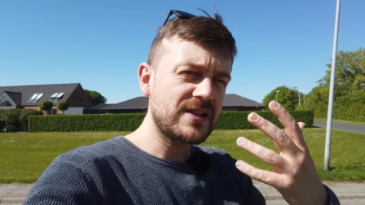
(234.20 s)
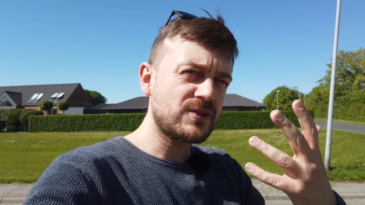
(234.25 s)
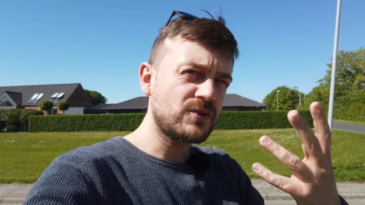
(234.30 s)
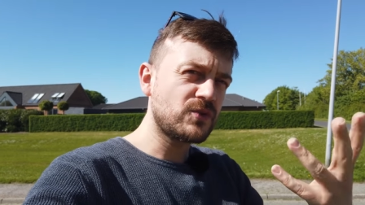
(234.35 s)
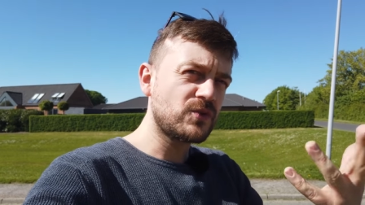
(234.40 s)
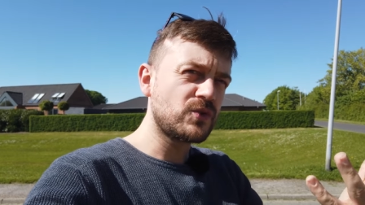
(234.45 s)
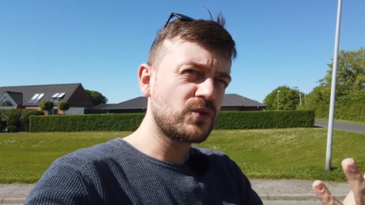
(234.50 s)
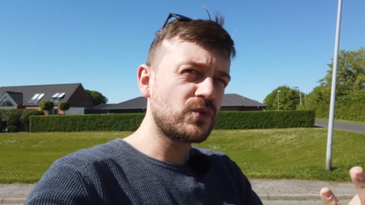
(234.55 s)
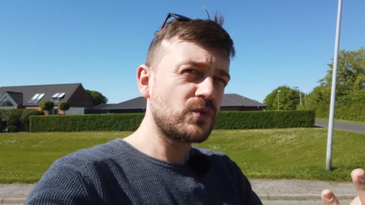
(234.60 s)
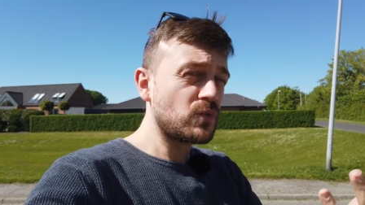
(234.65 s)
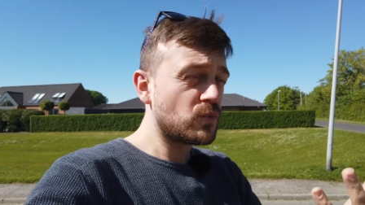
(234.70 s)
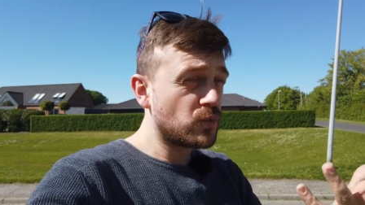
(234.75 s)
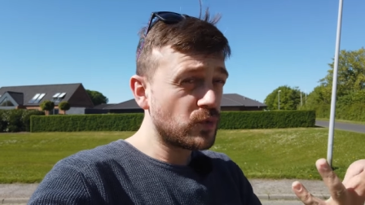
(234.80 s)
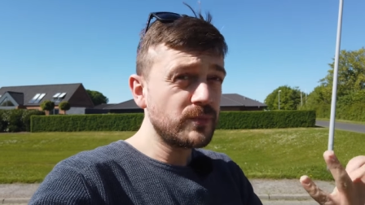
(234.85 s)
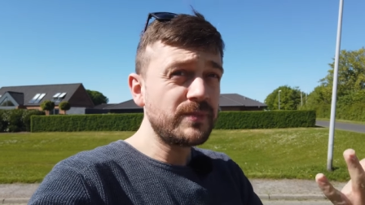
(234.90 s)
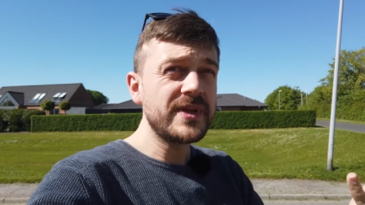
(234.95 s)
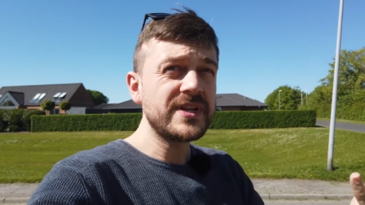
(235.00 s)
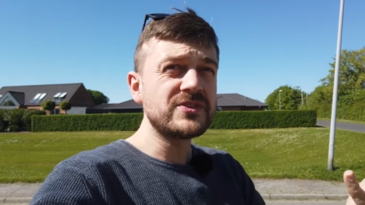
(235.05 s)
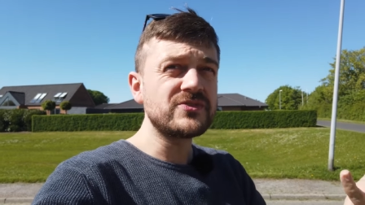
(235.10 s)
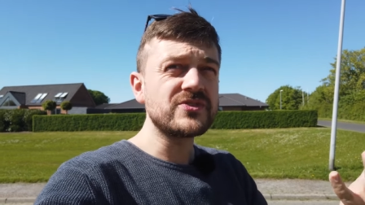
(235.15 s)
it
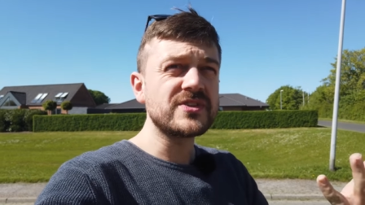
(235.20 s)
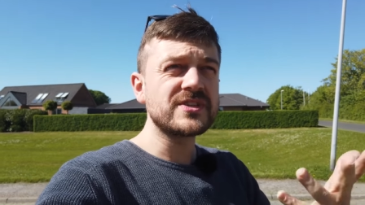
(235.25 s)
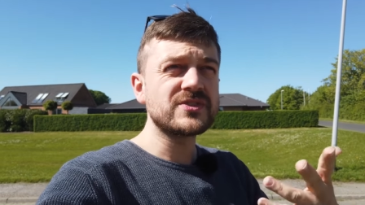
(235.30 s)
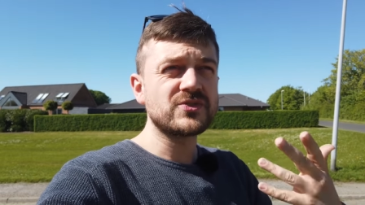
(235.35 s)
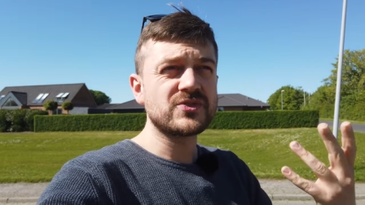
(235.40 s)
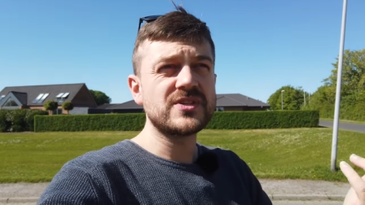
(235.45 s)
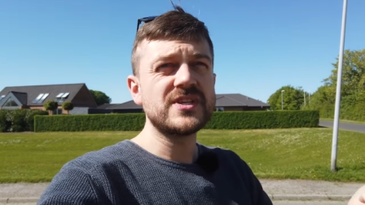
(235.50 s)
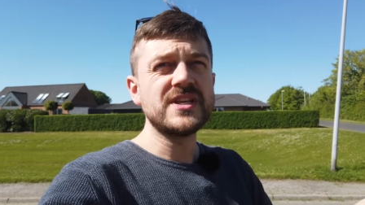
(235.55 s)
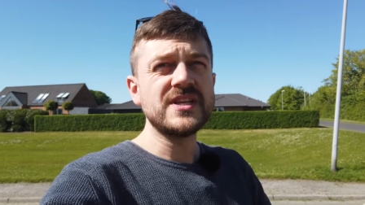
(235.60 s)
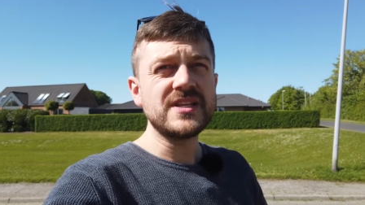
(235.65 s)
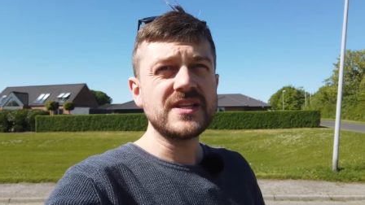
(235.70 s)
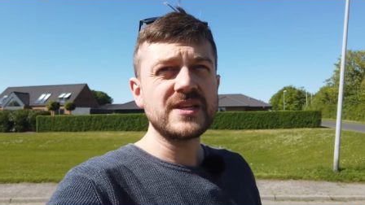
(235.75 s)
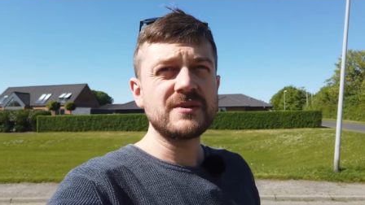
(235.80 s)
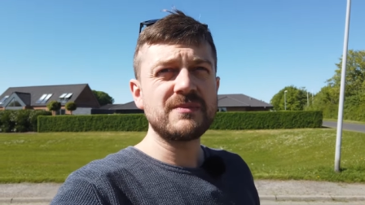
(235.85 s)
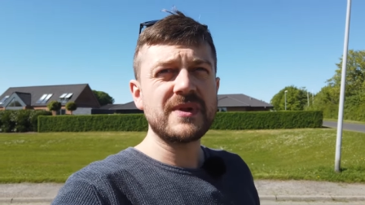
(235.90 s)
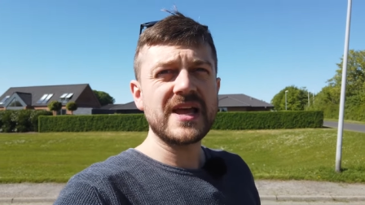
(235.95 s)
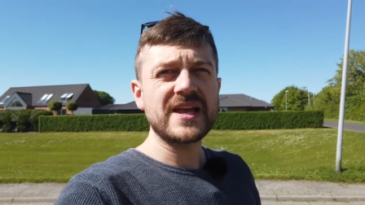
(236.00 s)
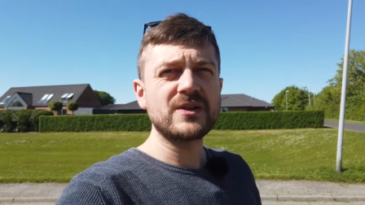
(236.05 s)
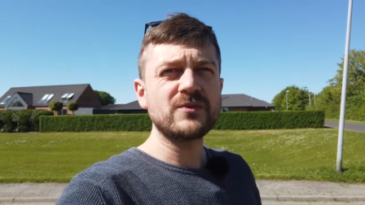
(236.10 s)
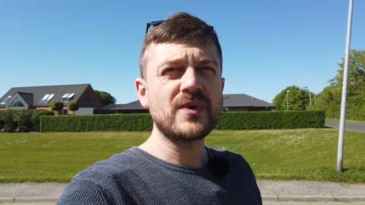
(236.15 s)
would be interesting to see it
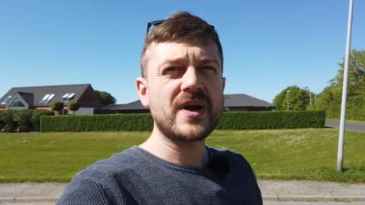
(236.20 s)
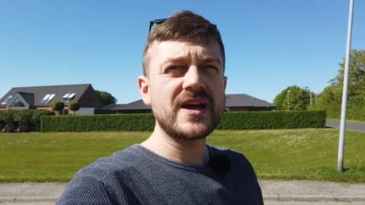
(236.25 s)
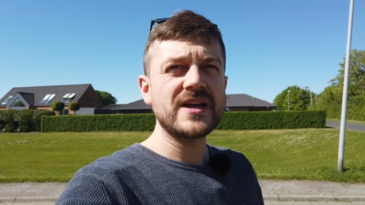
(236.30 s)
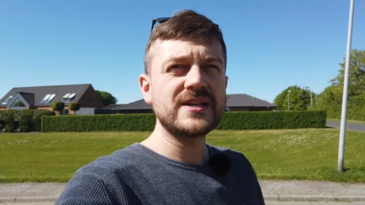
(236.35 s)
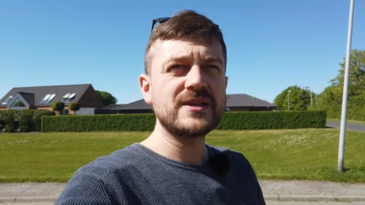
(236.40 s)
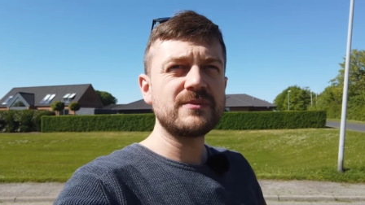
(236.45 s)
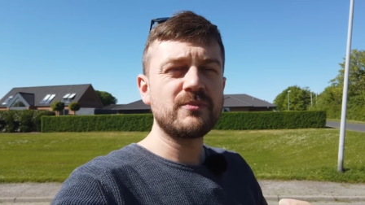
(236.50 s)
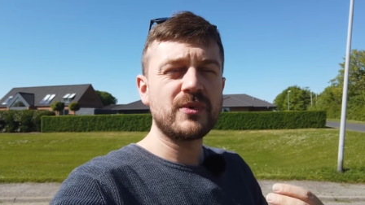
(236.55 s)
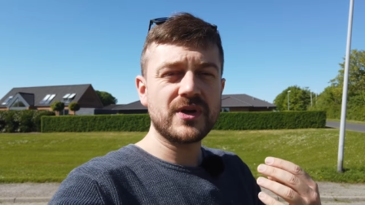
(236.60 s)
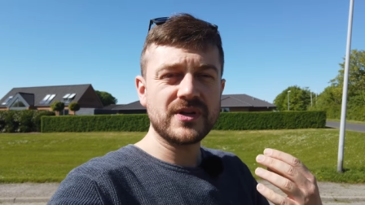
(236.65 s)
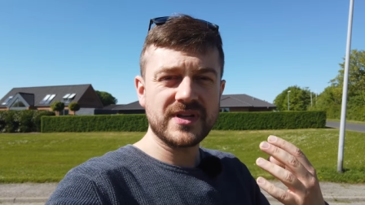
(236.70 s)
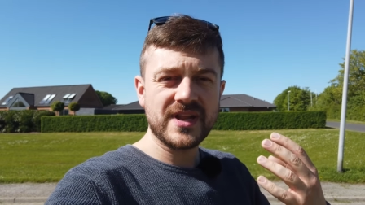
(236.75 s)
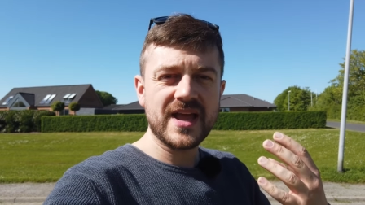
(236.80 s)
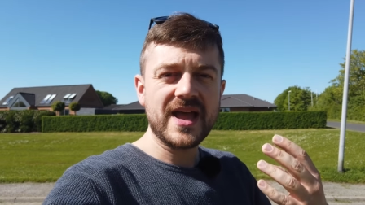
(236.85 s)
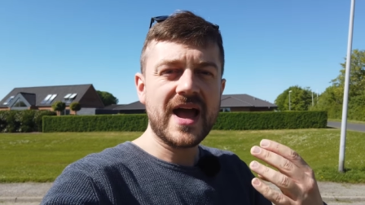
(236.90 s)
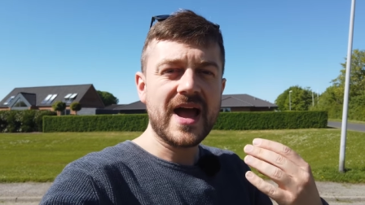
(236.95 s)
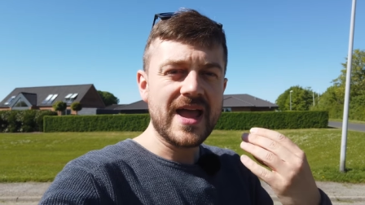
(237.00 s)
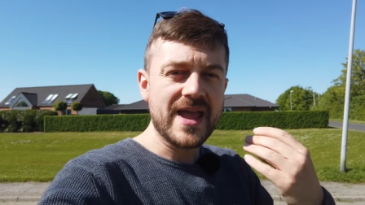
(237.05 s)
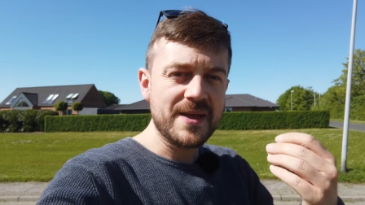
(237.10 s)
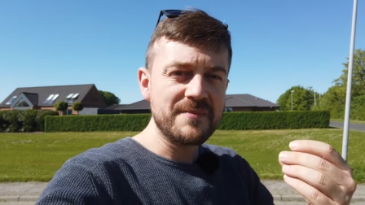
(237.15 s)
in black and white but
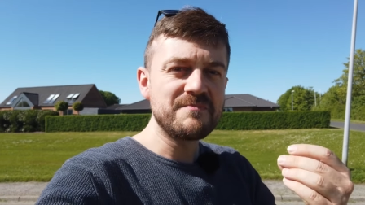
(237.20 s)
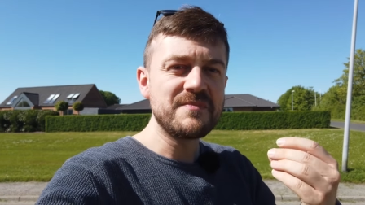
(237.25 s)
i